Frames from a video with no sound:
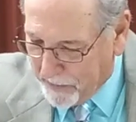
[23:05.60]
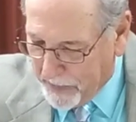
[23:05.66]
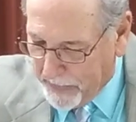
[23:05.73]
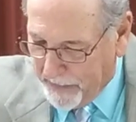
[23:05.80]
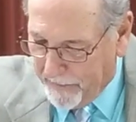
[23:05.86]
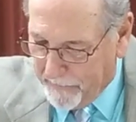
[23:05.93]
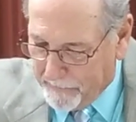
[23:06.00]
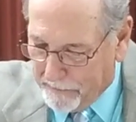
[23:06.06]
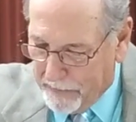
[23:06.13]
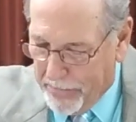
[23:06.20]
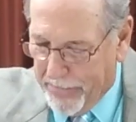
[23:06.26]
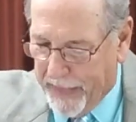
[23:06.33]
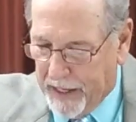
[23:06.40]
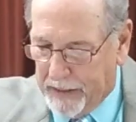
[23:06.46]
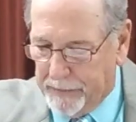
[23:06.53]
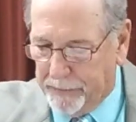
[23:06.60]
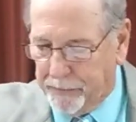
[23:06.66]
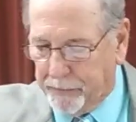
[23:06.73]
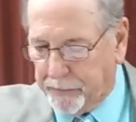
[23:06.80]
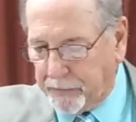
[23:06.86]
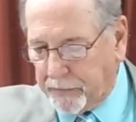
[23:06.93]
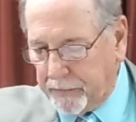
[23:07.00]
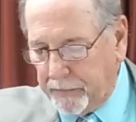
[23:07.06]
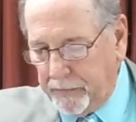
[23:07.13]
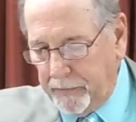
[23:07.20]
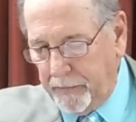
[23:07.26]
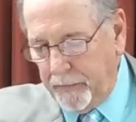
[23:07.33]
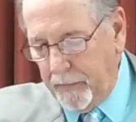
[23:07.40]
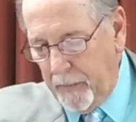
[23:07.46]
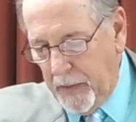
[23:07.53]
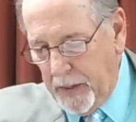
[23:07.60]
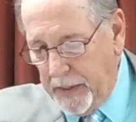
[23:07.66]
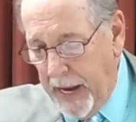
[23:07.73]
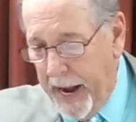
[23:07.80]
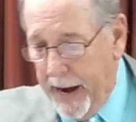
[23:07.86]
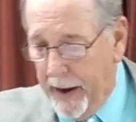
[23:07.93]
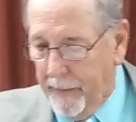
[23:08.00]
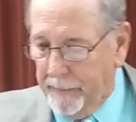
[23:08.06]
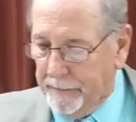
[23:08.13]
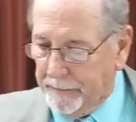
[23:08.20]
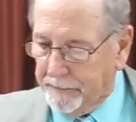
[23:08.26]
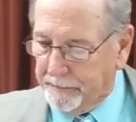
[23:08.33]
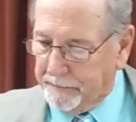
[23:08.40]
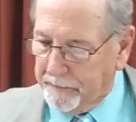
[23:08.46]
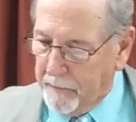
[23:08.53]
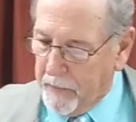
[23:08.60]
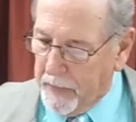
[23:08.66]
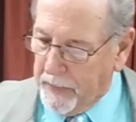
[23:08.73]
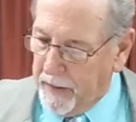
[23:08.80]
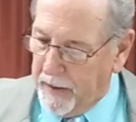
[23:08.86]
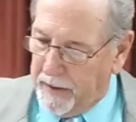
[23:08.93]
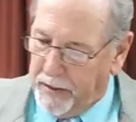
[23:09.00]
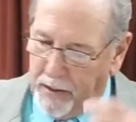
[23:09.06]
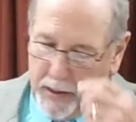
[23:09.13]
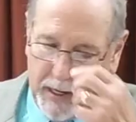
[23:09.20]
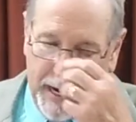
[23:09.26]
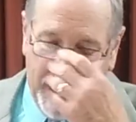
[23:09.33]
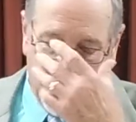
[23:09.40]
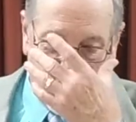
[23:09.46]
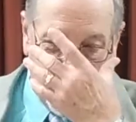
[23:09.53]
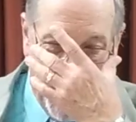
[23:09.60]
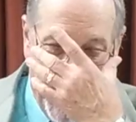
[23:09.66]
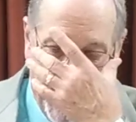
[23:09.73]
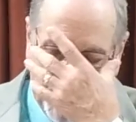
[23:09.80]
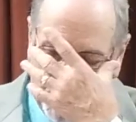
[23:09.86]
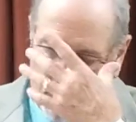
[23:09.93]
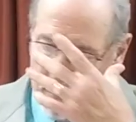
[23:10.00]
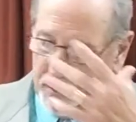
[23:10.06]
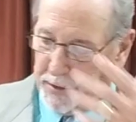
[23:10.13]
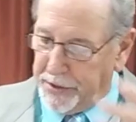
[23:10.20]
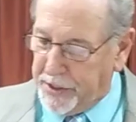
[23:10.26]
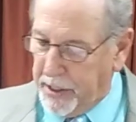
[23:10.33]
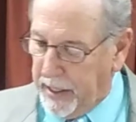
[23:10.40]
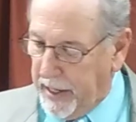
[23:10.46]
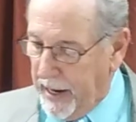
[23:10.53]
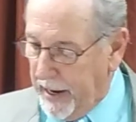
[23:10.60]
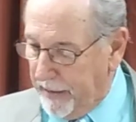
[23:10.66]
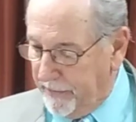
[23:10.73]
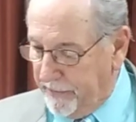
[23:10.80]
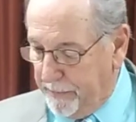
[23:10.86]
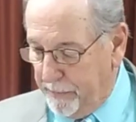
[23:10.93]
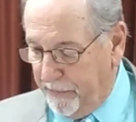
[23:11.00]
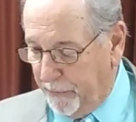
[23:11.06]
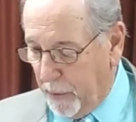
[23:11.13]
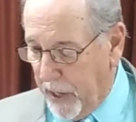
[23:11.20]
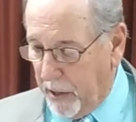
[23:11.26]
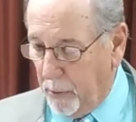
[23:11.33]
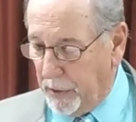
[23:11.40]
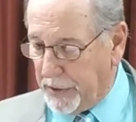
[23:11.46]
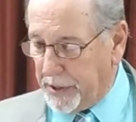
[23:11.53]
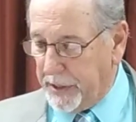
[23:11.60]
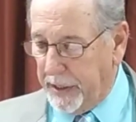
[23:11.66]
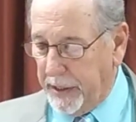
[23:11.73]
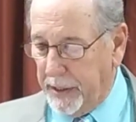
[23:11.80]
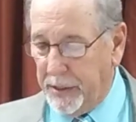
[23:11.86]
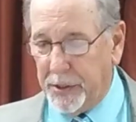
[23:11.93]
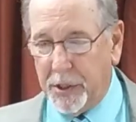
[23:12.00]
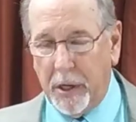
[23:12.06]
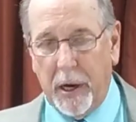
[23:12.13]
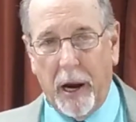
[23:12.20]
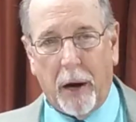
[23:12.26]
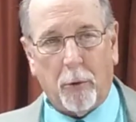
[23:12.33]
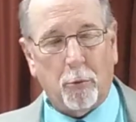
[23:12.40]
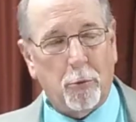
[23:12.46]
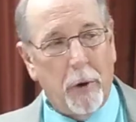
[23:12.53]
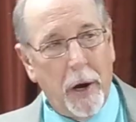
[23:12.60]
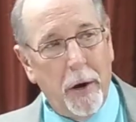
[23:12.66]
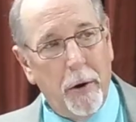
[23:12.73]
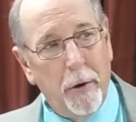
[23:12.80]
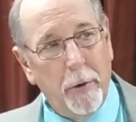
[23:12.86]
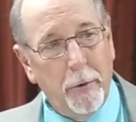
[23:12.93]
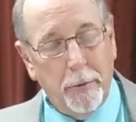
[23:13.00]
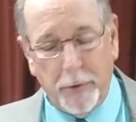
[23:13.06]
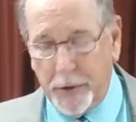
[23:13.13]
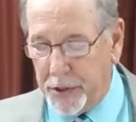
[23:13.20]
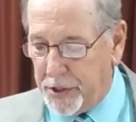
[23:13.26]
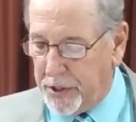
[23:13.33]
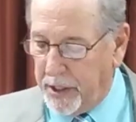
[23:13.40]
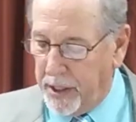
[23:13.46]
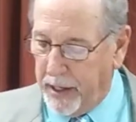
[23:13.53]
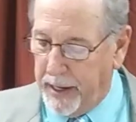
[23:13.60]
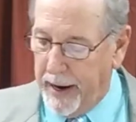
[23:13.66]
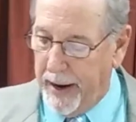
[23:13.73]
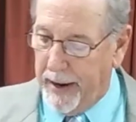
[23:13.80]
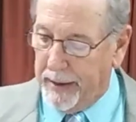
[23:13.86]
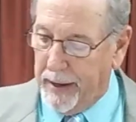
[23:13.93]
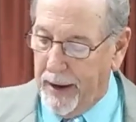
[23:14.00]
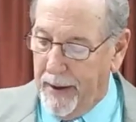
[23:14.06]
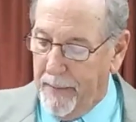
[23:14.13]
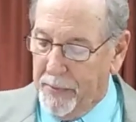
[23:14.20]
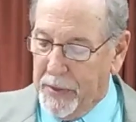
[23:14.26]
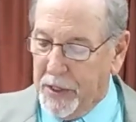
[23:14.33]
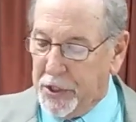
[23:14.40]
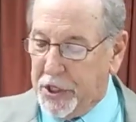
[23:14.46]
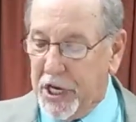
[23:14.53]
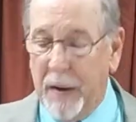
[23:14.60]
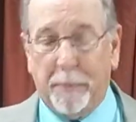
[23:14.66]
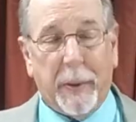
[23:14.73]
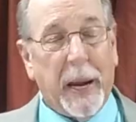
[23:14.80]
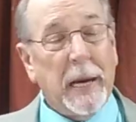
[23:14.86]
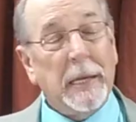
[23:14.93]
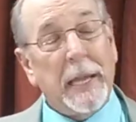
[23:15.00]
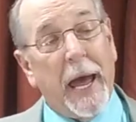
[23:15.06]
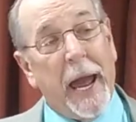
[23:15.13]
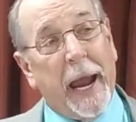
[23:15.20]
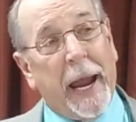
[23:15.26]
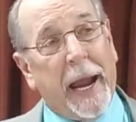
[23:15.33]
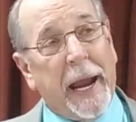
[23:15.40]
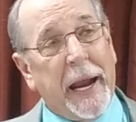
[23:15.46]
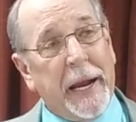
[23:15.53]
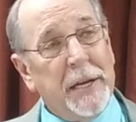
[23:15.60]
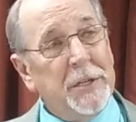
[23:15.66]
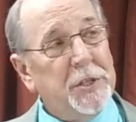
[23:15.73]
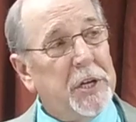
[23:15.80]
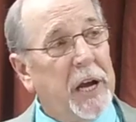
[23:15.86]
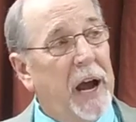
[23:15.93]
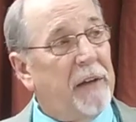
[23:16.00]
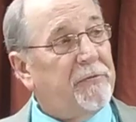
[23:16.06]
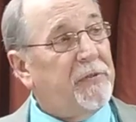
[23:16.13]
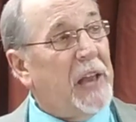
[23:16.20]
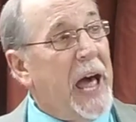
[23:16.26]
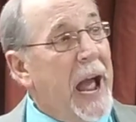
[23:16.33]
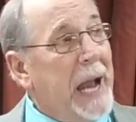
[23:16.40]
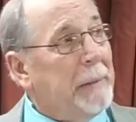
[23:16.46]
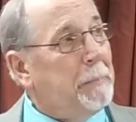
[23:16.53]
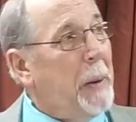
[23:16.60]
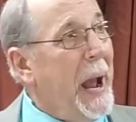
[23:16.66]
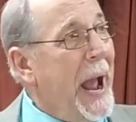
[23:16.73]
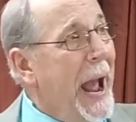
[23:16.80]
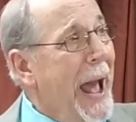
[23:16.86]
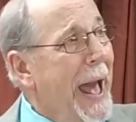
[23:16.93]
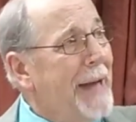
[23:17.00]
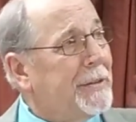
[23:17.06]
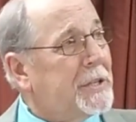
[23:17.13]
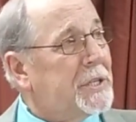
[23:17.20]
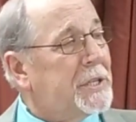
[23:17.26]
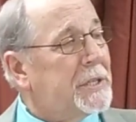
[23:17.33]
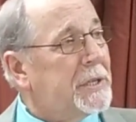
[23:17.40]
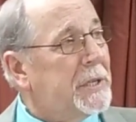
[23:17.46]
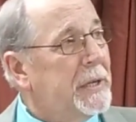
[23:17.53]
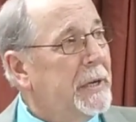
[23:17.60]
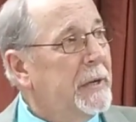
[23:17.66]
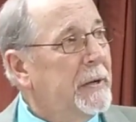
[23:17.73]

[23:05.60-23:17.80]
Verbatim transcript: Mm-hmm. Now, you got channels, you got frequencies, you got roads, you got shipping lanes, you got flight paths,